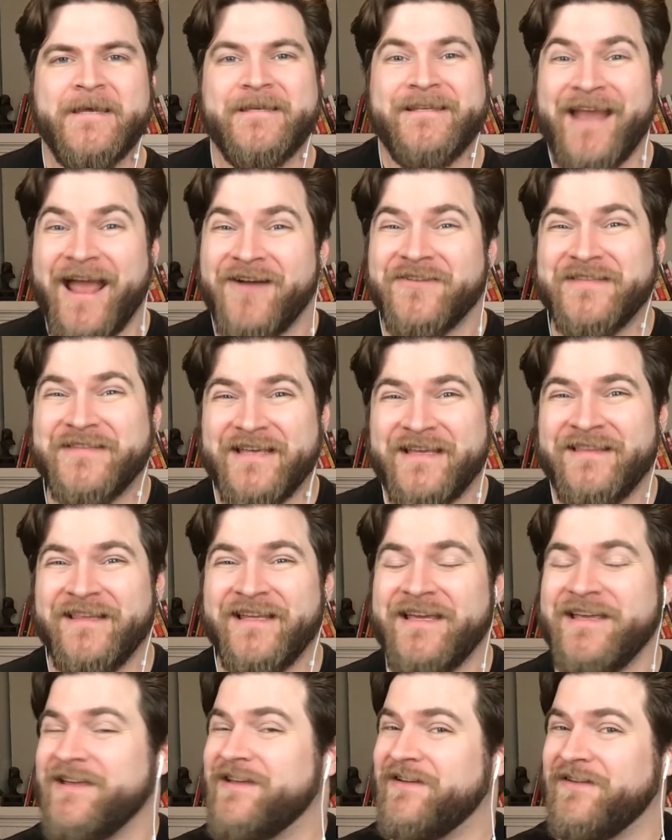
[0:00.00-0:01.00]
Now
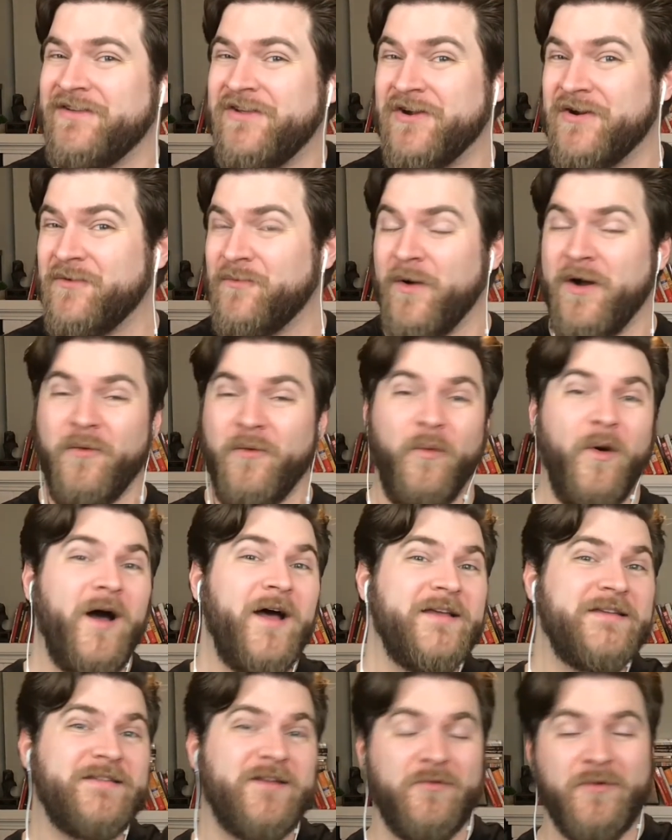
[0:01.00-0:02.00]
suddenly your what
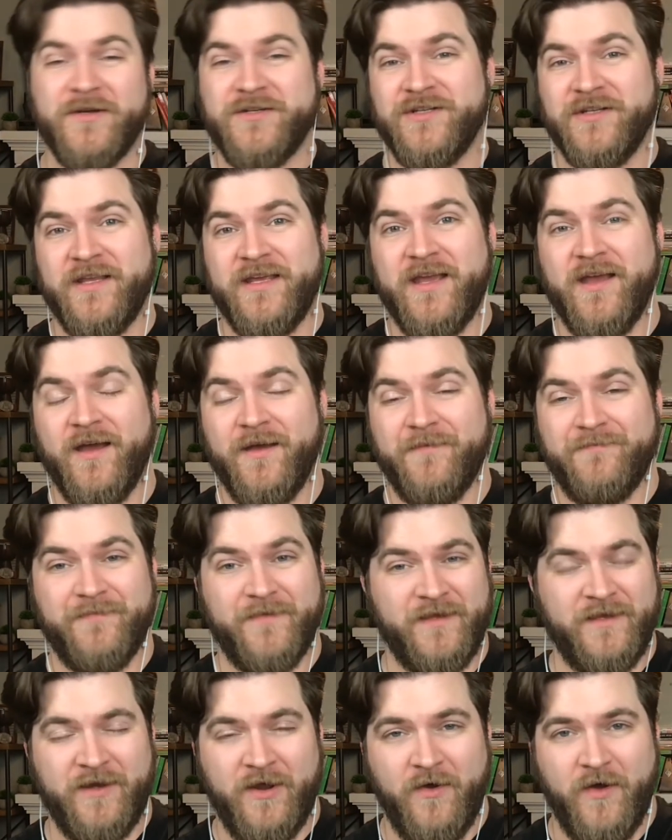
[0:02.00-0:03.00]
was originally a,
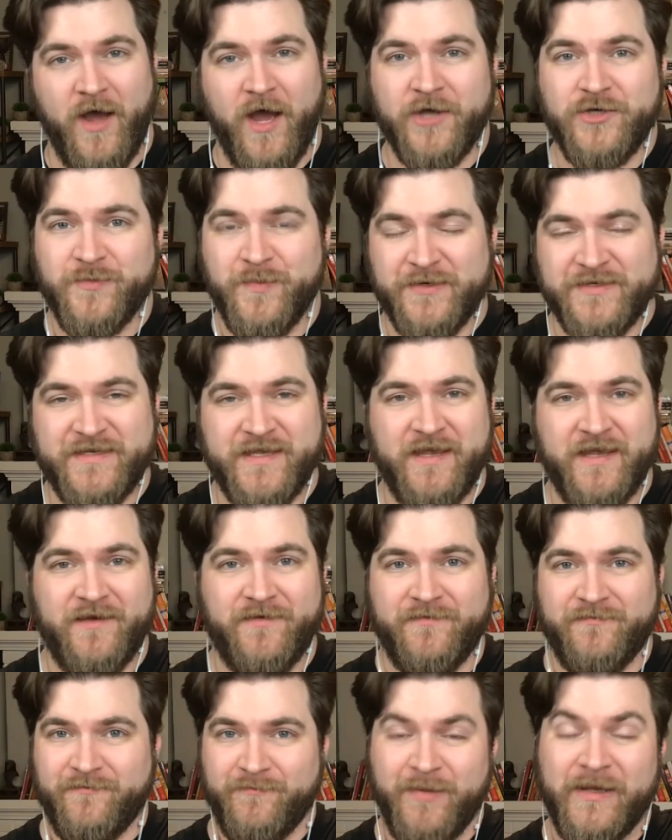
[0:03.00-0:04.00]
you know, 100%
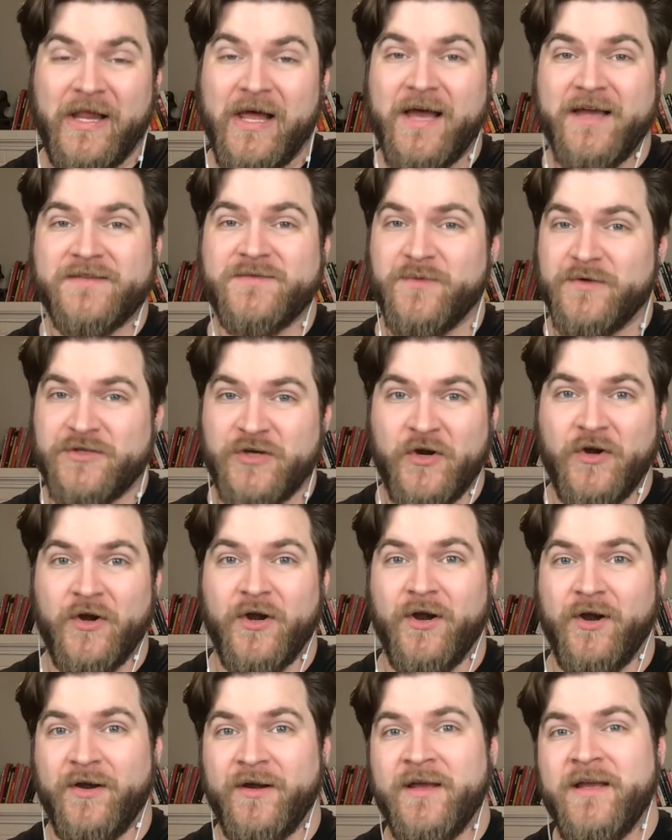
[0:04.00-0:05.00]
plus
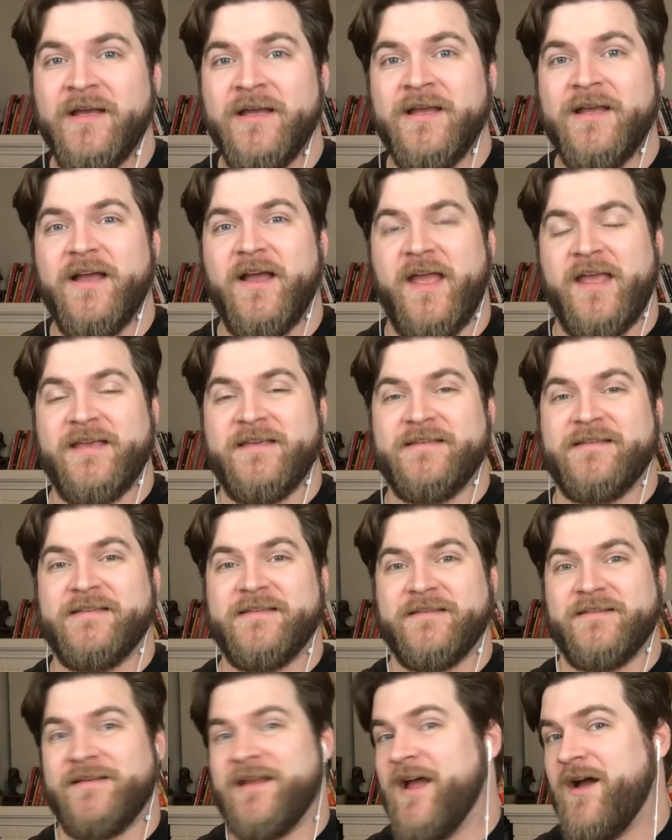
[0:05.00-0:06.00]
return is
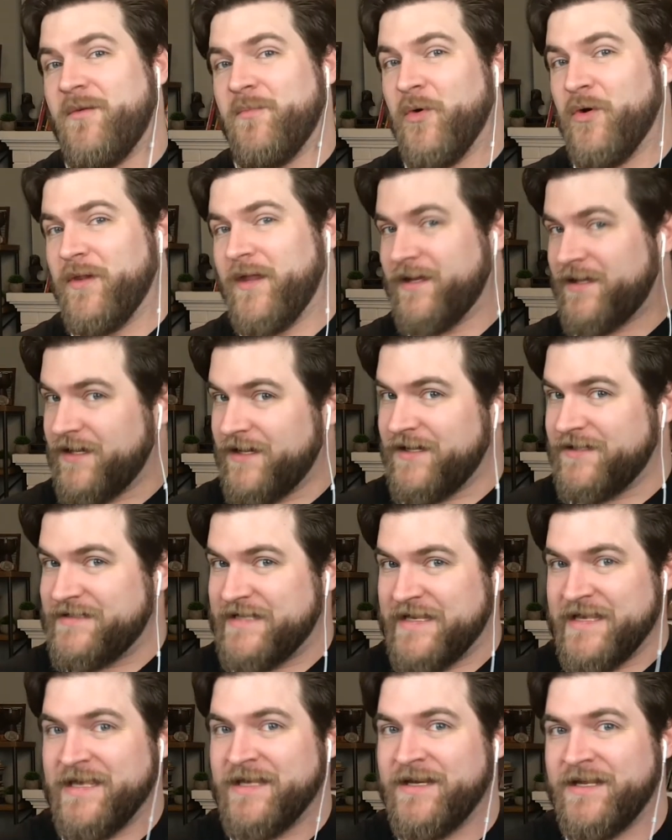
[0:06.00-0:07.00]
now more like a
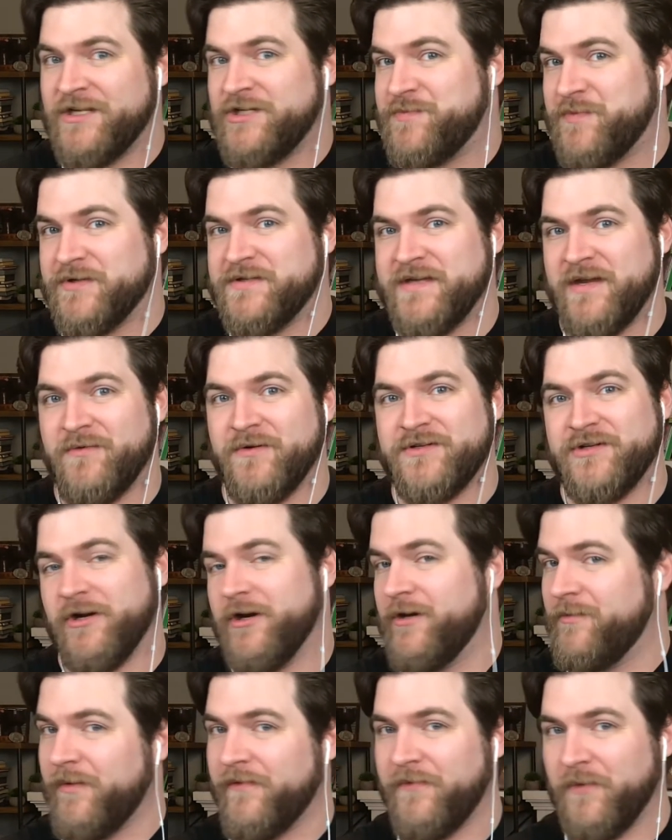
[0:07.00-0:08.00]
10-ish percent
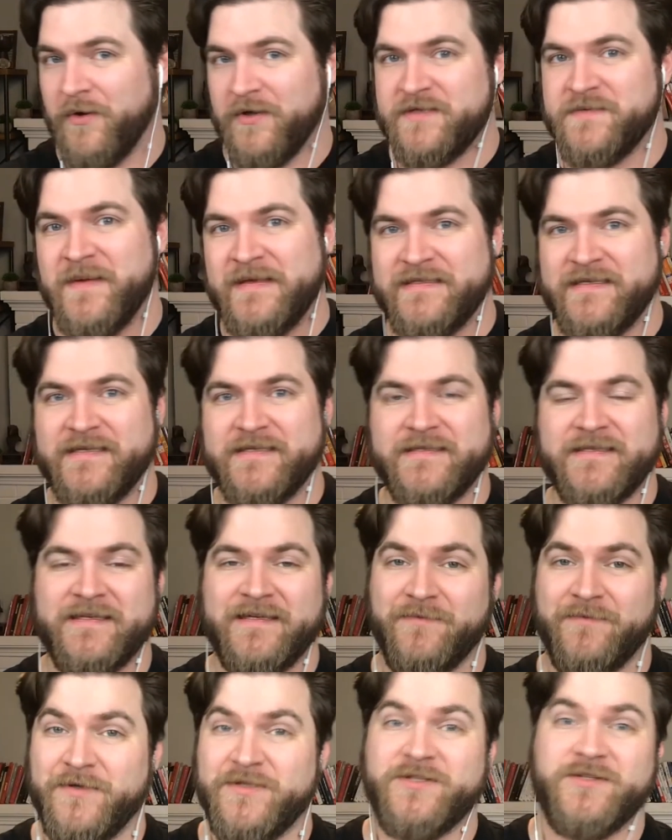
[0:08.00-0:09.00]
return before expenses,
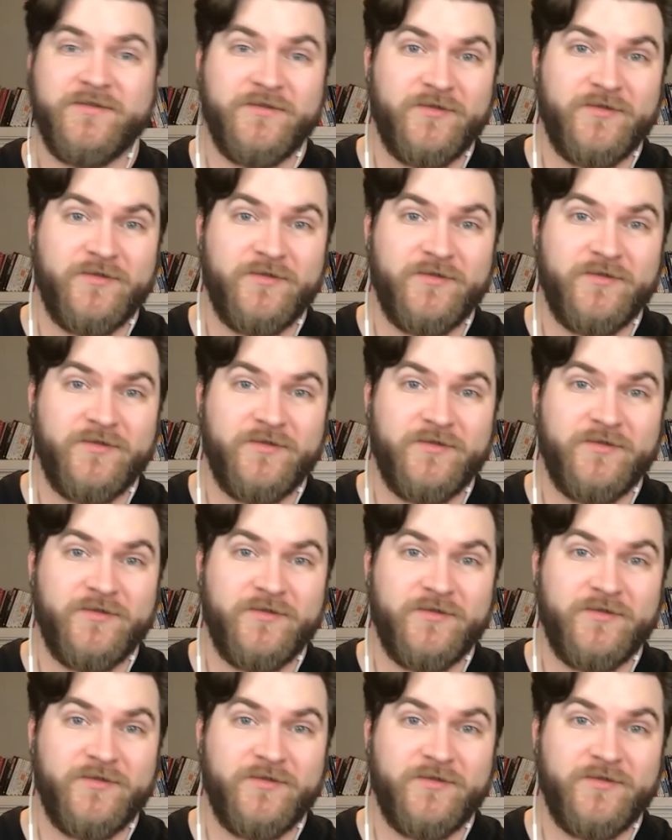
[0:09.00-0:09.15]
which